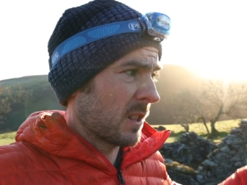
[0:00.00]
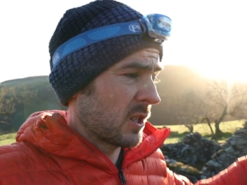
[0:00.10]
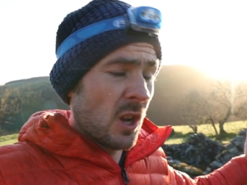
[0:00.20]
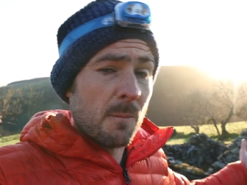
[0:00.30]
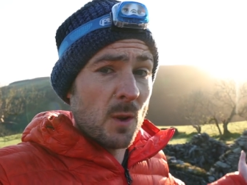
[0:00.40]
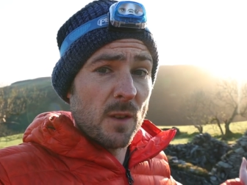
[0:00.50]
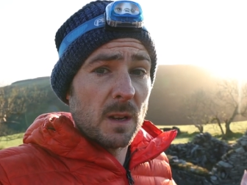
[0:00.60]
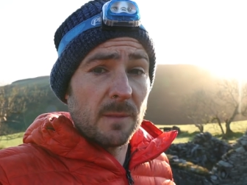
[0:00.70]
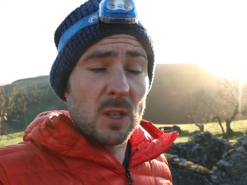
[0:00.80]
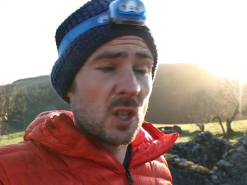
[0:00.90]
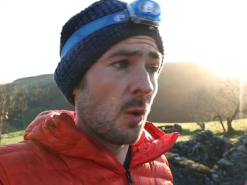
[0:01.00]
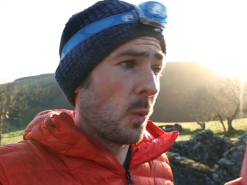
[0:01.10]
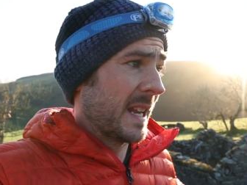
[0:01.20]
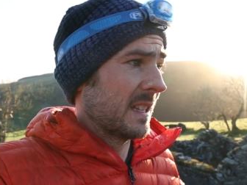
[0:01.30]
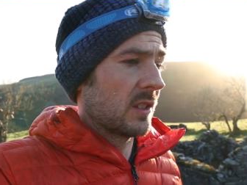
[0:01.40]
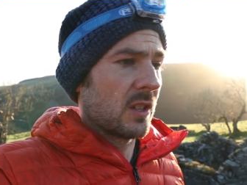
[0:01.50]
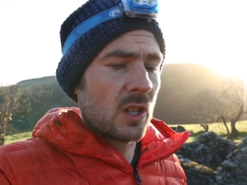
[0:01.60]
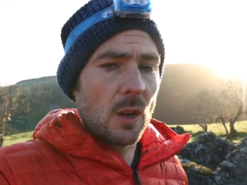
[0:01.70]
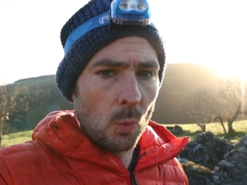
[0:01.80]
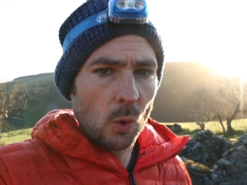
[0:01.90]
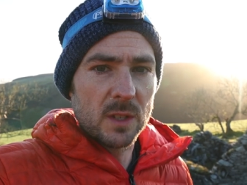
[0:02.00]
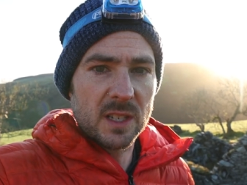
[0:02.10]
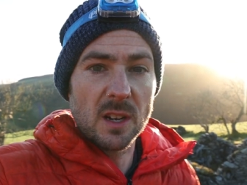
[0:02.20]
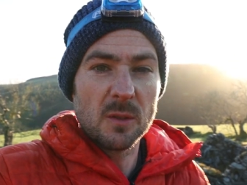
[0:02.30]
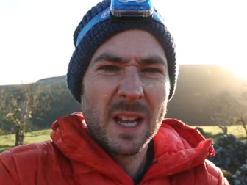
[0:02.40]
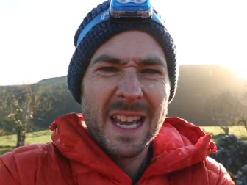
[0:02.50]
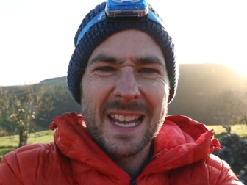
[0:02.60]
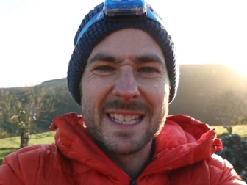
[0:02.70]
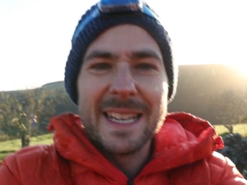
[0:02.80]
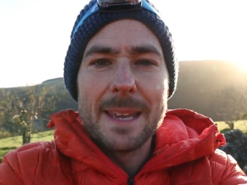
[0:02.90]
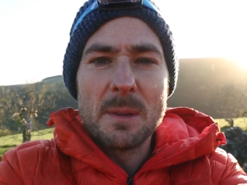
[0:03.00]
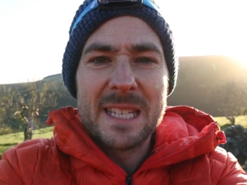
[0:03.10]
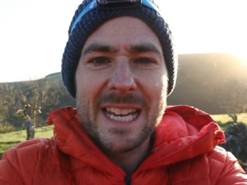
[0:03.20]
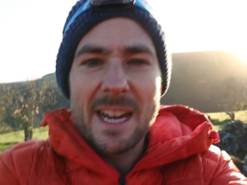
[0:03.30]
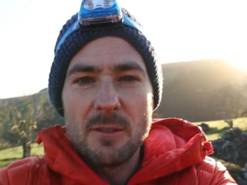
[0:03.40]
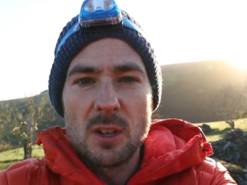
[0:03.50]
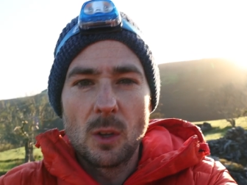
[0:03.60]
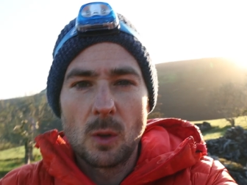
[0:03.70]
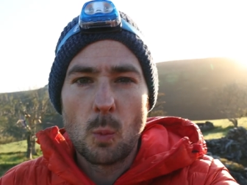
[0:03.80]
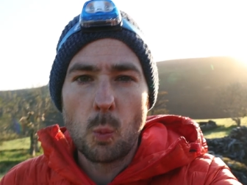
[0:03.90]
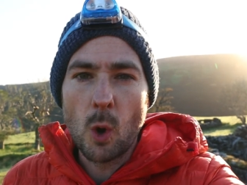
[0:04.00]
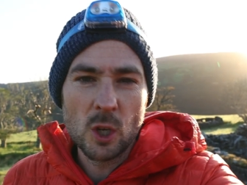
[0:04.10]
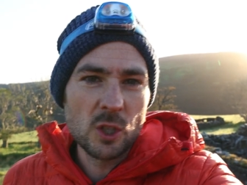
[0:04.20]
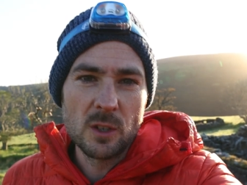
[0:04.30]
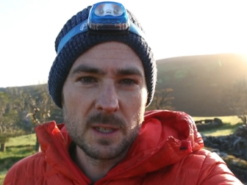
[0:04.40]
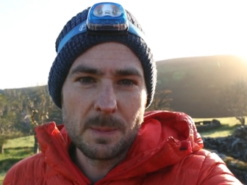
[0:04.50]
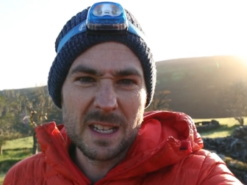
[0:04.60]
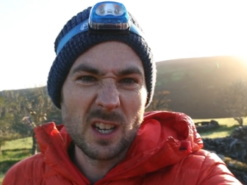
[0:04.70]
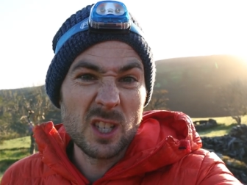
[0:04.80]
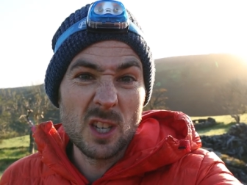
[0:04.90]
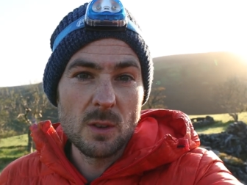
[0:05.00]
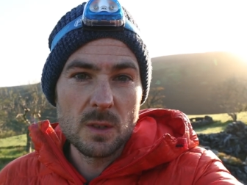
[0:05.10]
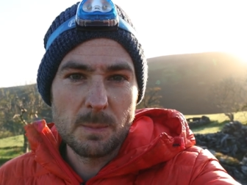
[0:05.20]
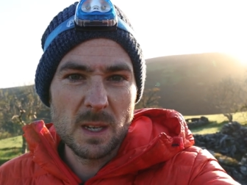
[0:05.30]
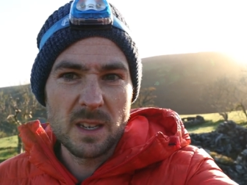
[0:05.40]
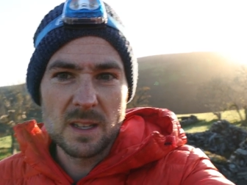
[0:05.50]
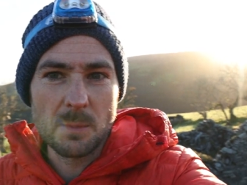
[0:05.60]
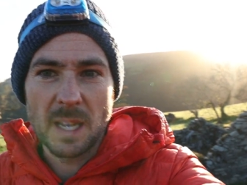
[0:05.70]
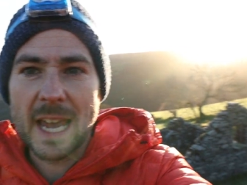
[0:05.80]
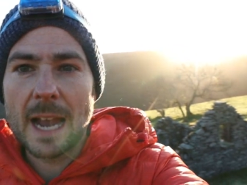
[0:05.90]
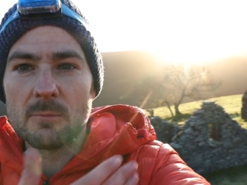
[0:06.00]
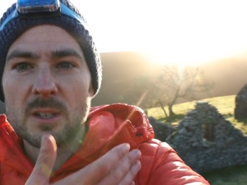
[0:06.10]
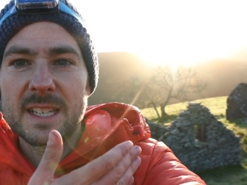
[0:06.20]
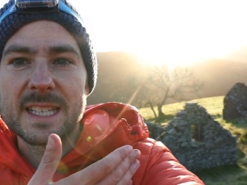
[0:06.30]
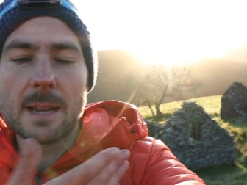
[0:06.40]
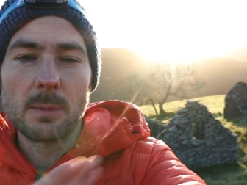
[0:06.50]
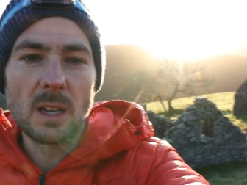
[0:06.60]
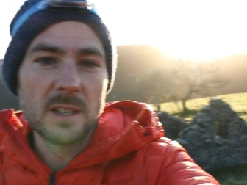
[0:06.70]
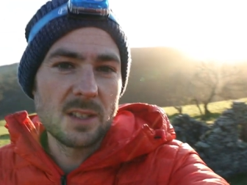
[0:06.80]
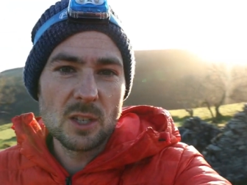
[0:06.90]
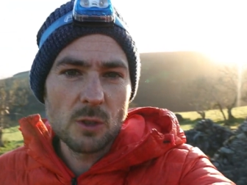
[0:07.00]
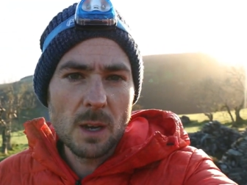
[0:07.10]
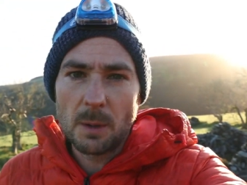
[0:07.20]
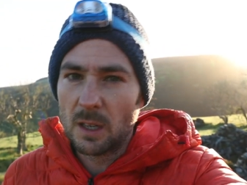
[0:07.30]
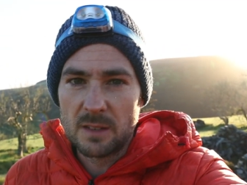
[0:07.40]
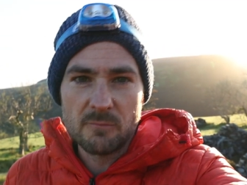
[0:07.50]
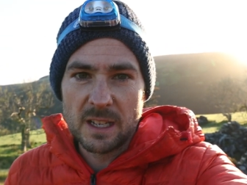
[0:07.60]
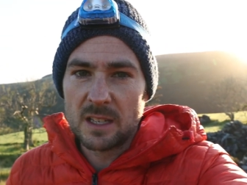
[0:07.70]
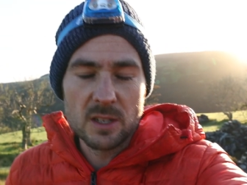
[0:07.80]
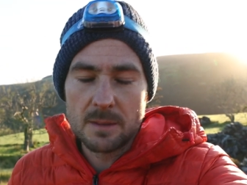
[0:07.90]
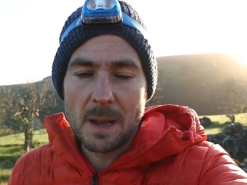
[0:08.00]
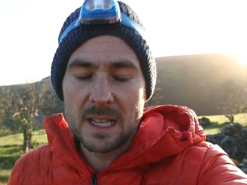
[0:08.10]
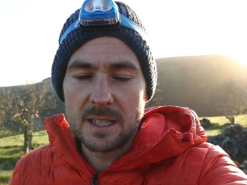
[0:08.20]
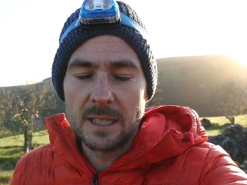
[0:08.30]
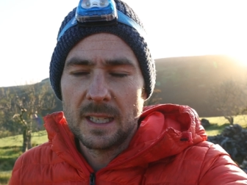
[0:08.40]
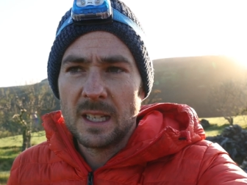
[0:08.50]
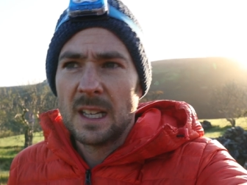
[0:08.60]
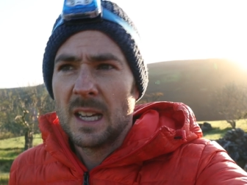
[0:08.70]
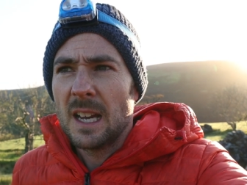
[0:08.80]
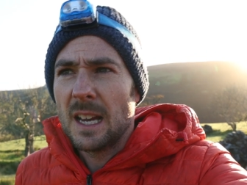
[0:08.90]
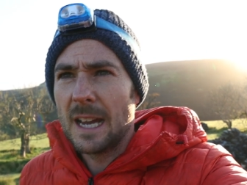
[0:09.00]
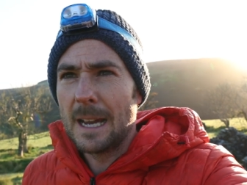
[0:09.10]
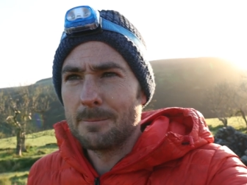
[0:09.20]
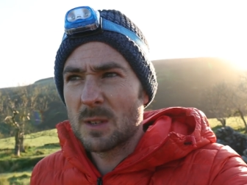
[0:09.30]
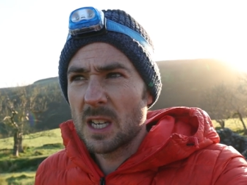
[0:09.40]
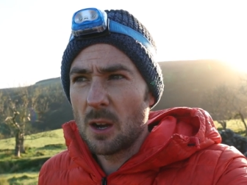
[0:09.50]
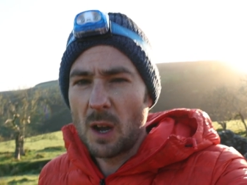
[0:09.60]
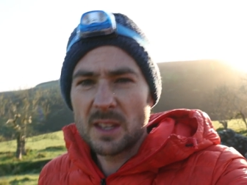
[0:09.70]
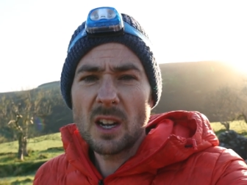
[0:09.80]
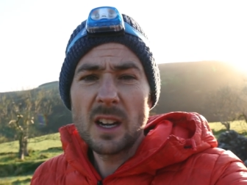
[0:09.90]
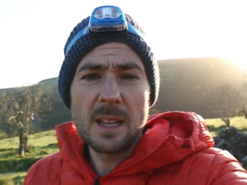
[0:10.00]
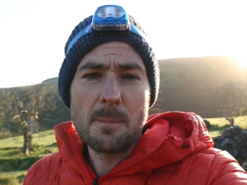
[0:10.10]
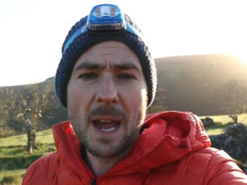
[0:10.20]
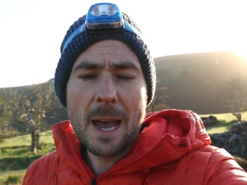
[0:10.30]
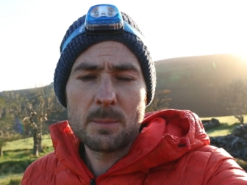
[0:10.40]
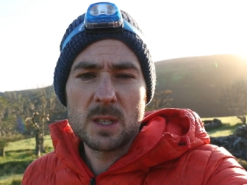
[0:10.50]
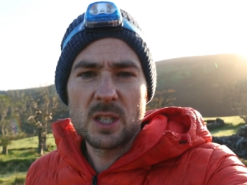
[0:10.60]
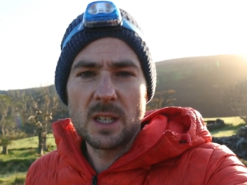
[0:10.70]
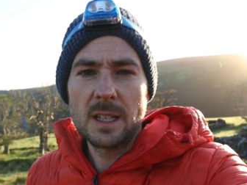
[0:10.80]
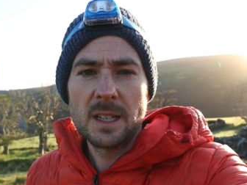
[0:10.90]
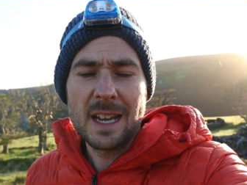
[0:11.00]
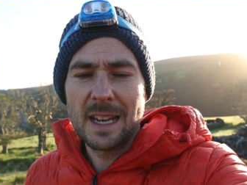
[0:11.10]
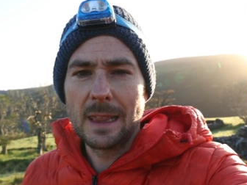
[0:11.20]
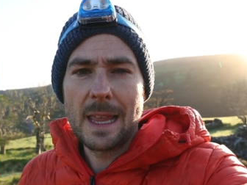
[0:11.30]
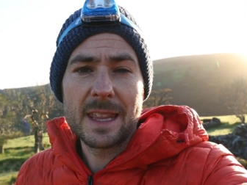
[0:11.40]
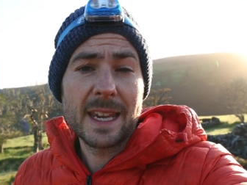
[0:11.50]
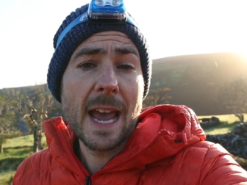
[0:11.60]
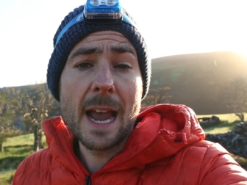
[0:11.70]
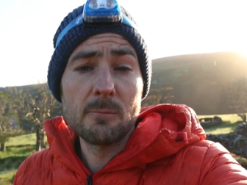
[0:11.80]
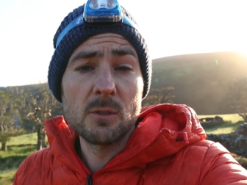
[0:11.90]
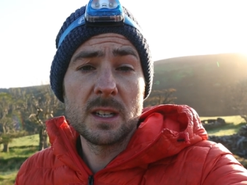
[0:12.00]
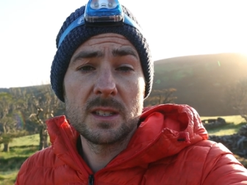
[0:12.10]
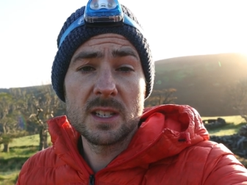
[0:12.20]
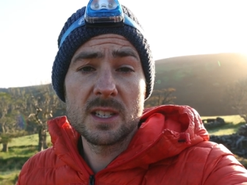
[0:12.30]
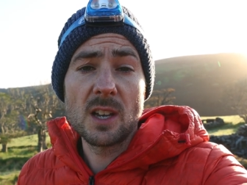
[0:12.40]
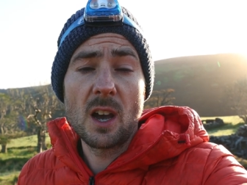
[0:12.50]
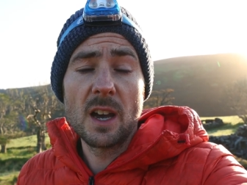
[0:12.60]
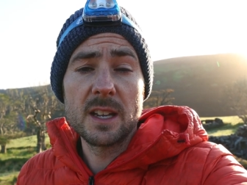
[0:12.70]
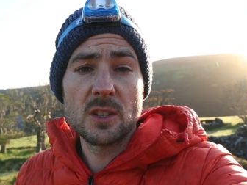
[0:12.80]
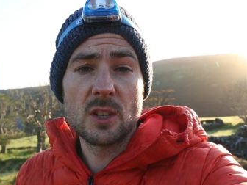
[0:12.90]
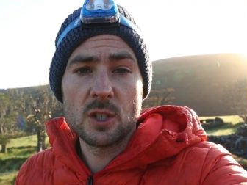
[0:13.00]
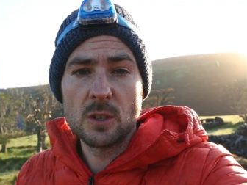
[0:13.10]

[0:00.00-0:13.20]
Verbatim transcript: There's no movement, there's no wind, there's no water, so it's immaterial what shutter speed I use because my camera is stabilized on the tripod, it really doesn't matter. Um, so I dial in my aperture and let the camera decide the